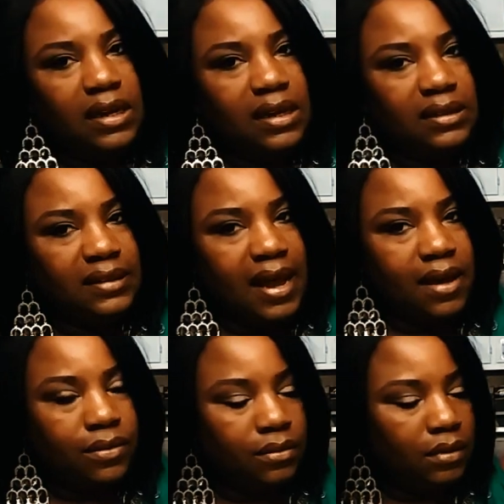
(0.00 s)
a
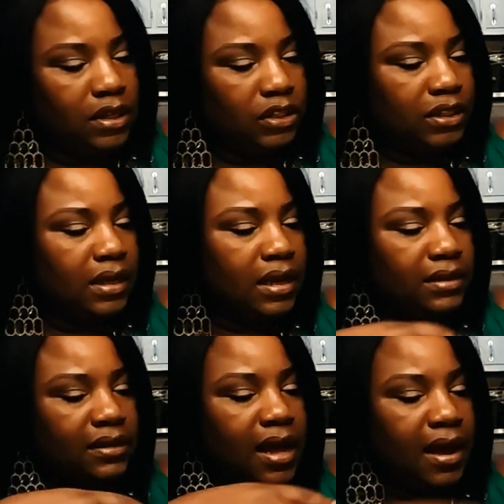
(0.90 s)
down cushioning
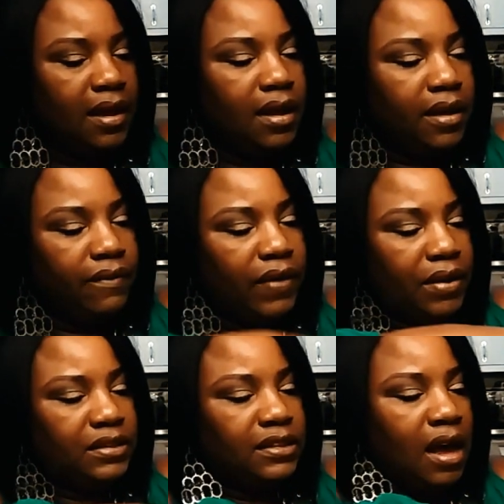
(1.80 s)
inside.
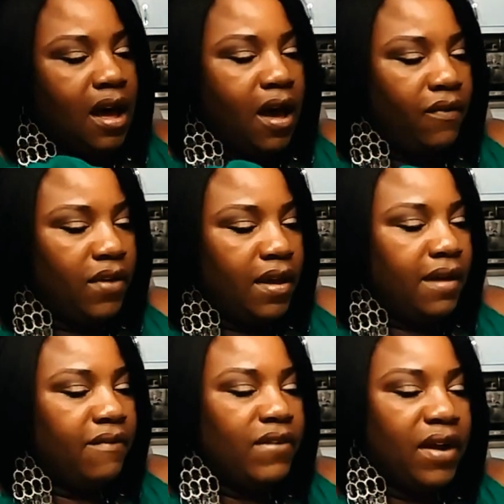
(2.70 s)
Very soft,
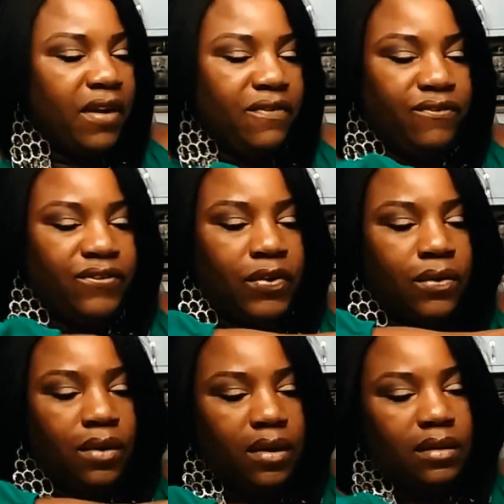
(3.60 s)
very
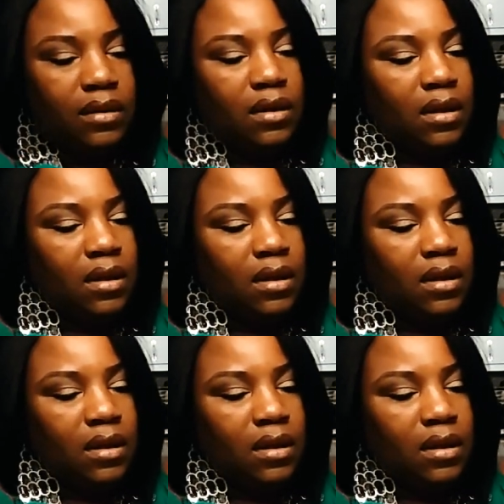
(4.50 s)
full